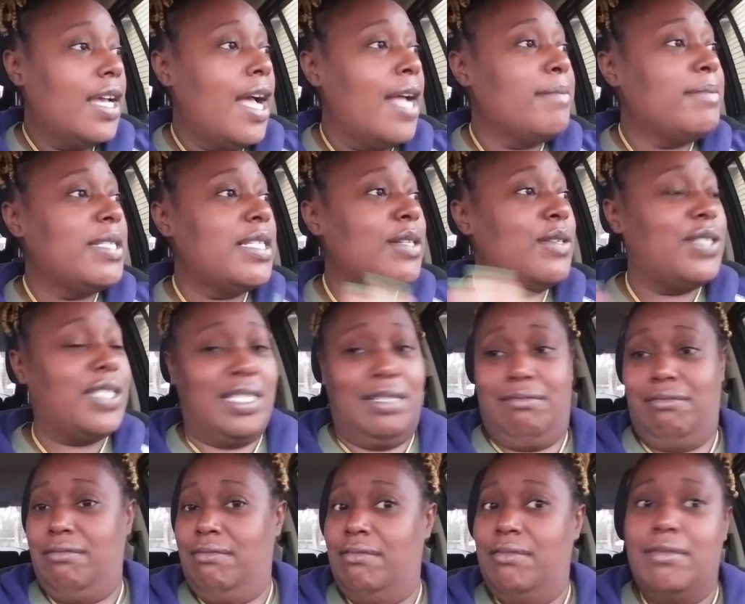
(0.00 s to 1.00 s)
I'm so
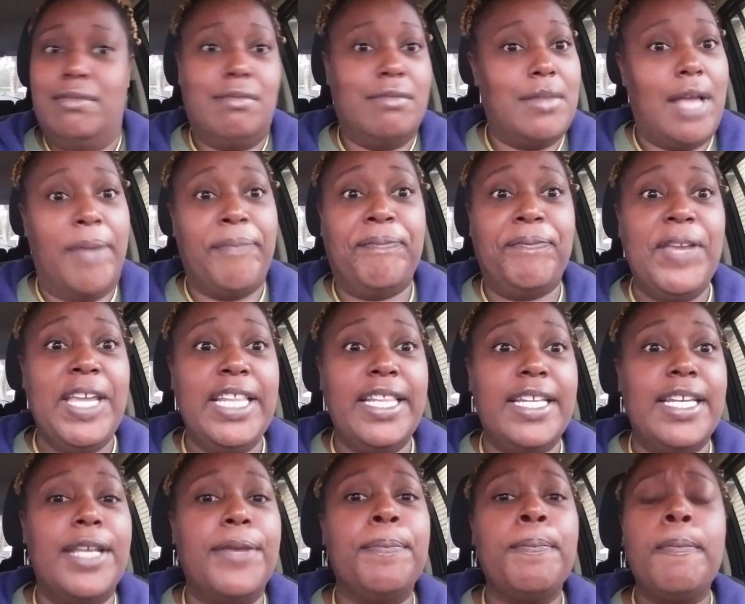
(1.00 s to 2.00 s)
I'm
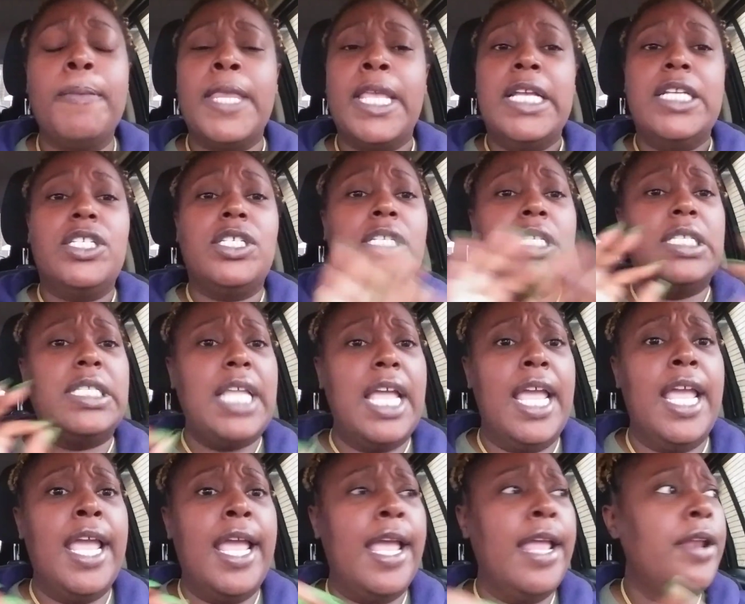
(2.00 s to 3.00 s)
feeling it. She
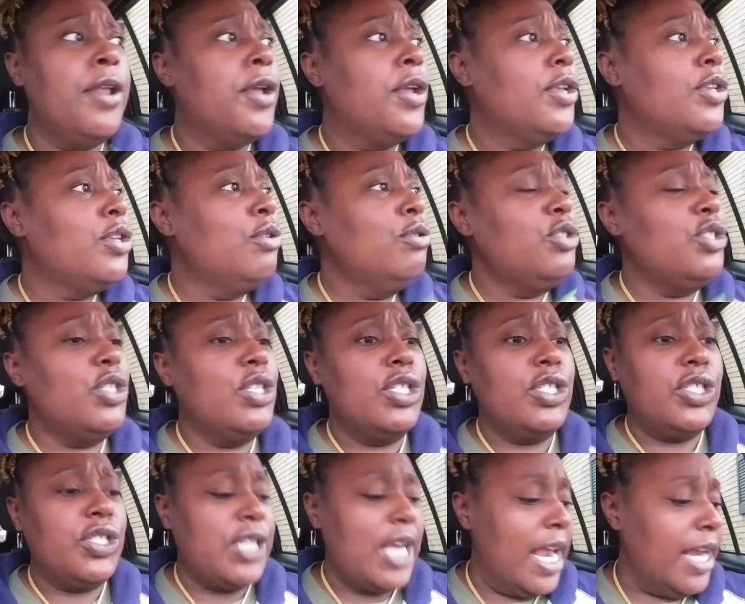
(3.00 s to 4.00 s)
said, "You should
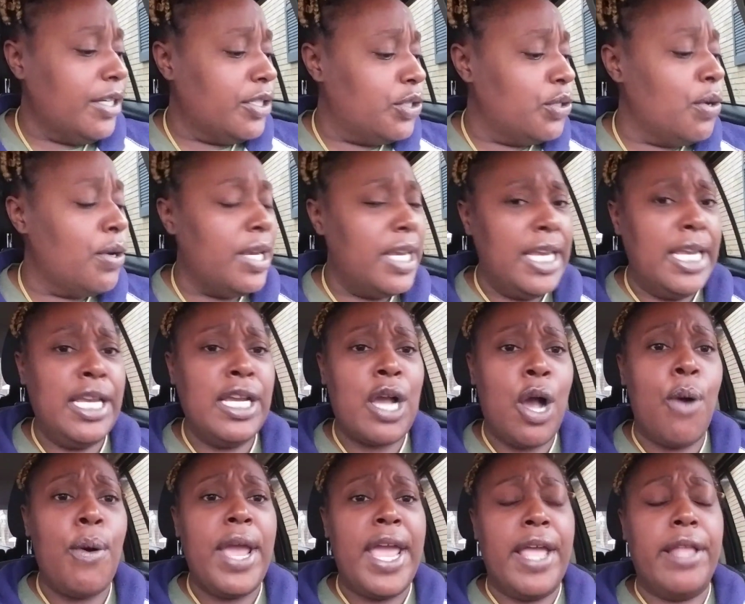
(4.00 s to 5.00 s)
have checked your
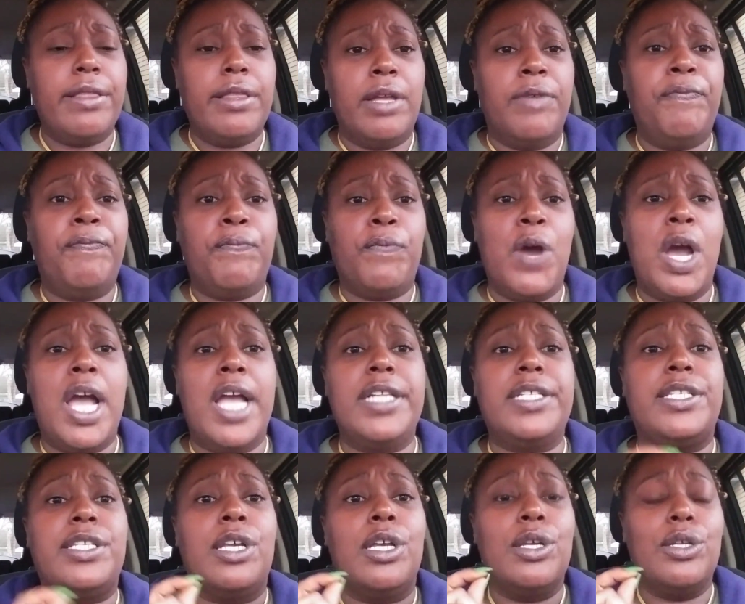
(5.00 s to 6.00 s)
ego at the
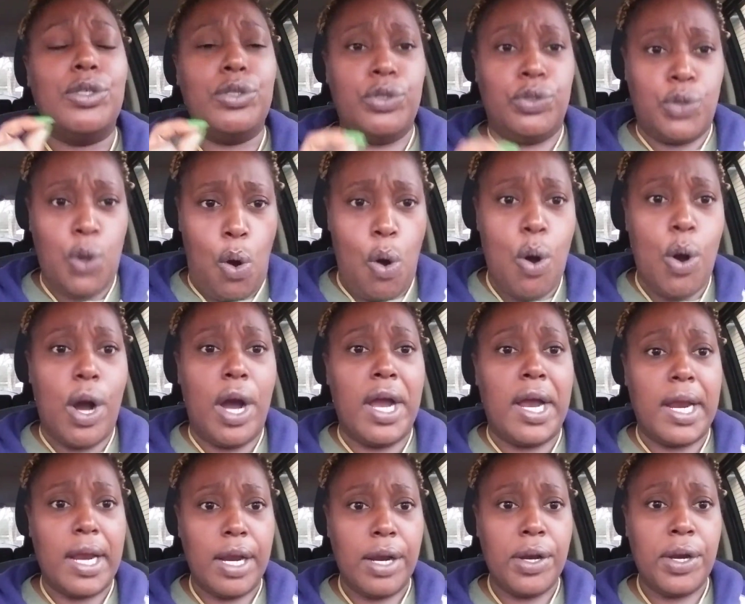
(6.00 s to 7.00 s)
front
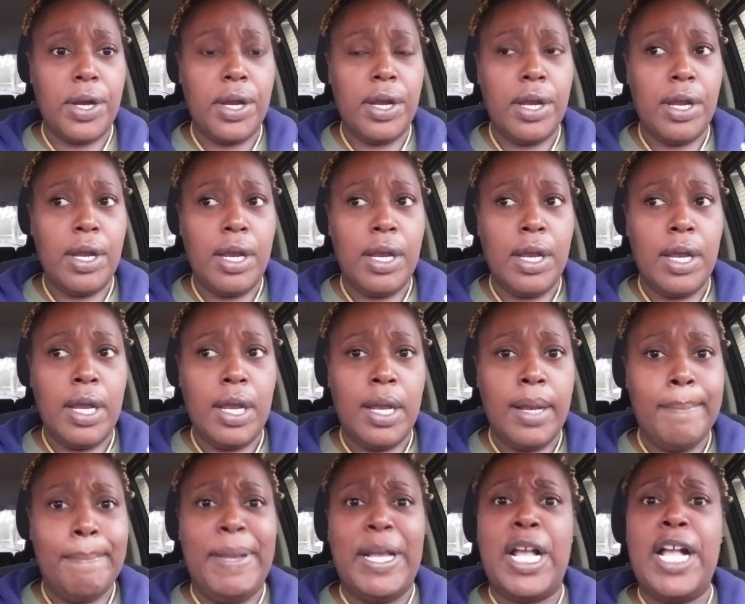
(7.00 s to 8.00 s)
door."
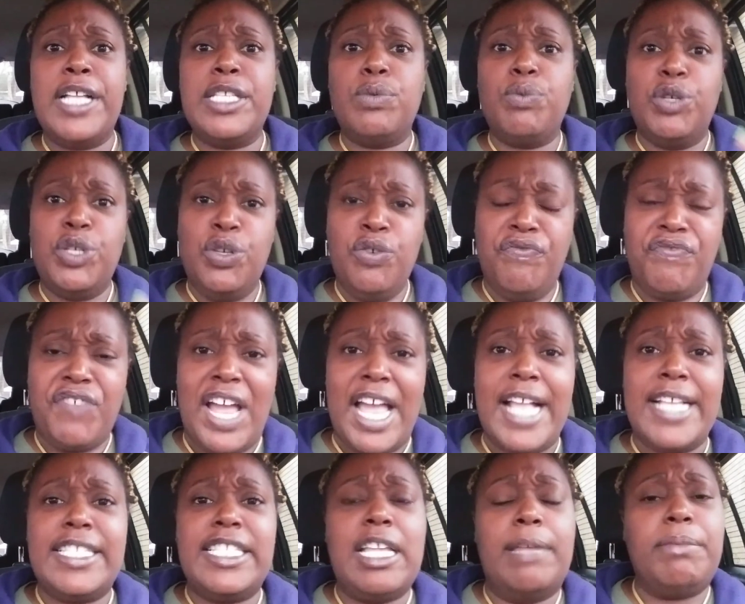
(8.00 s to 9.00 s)
Because when you
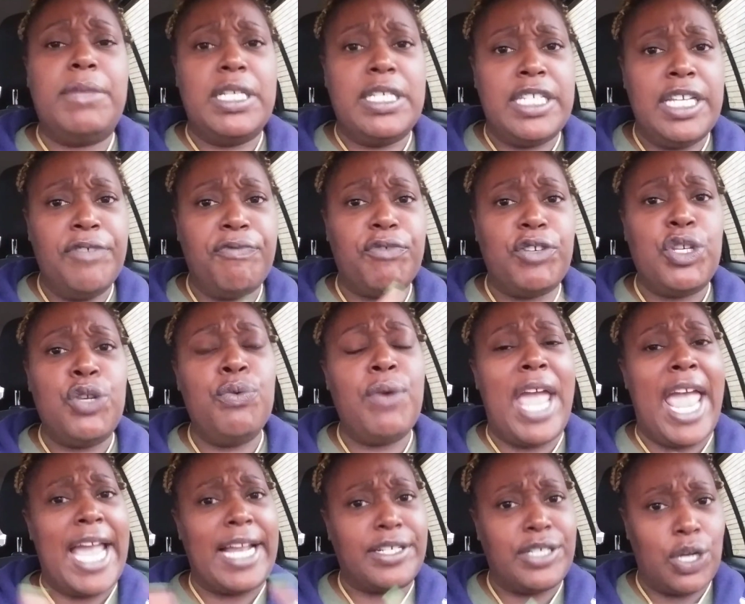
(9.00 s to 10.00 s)
find something different, you
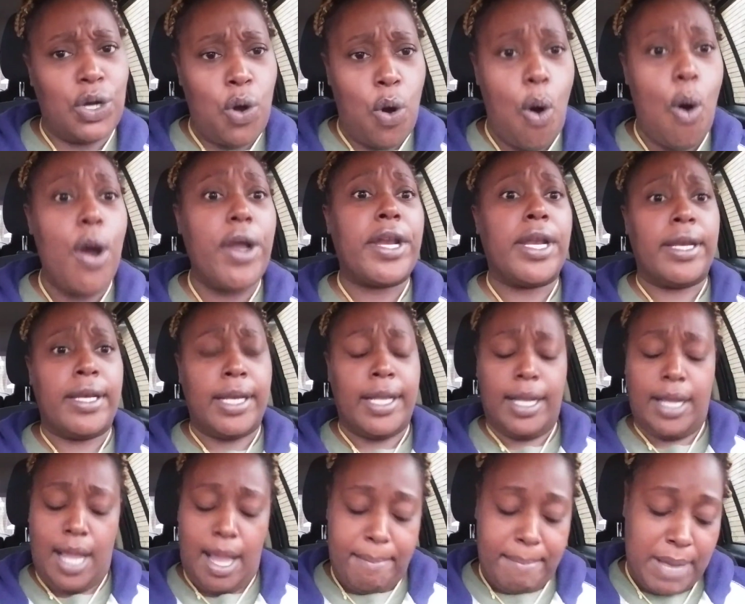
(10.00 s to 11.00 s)
act accordingly.
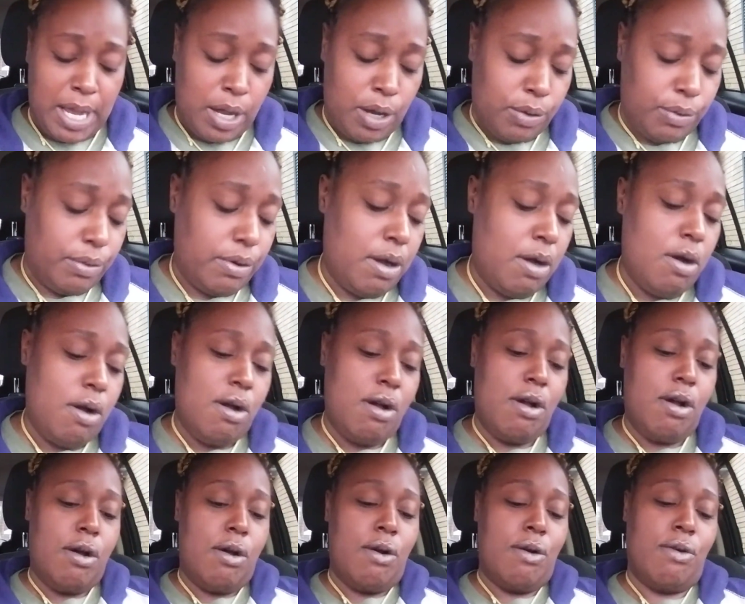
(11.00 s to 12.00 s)
Come on.
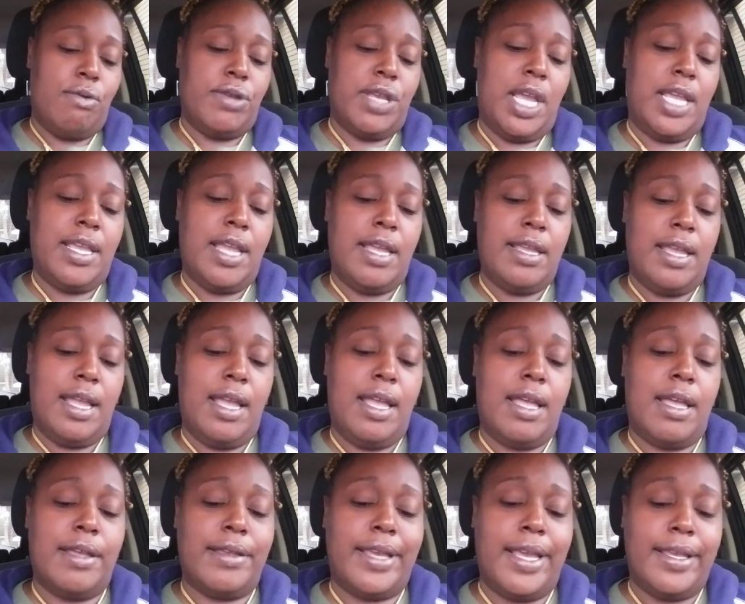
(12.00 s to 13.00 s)
Oh, yeah, yeah,
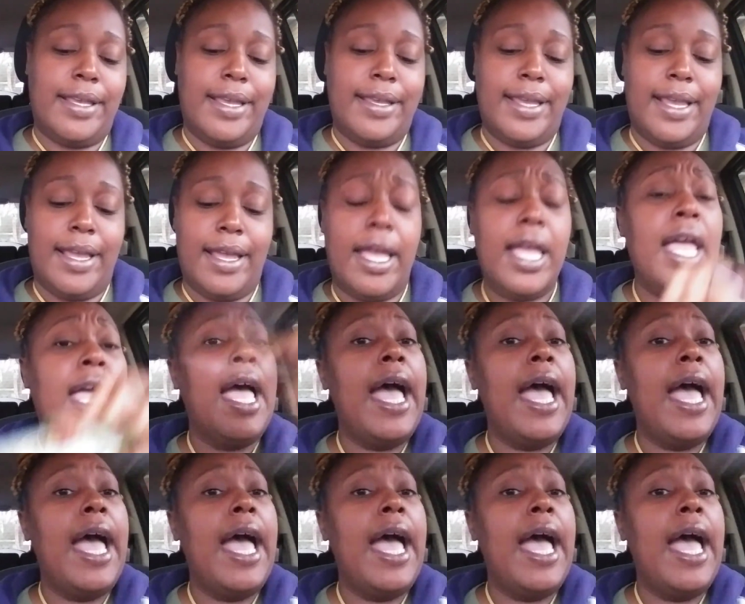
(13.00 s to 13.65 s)
yeah, yeah, yeah, yeah.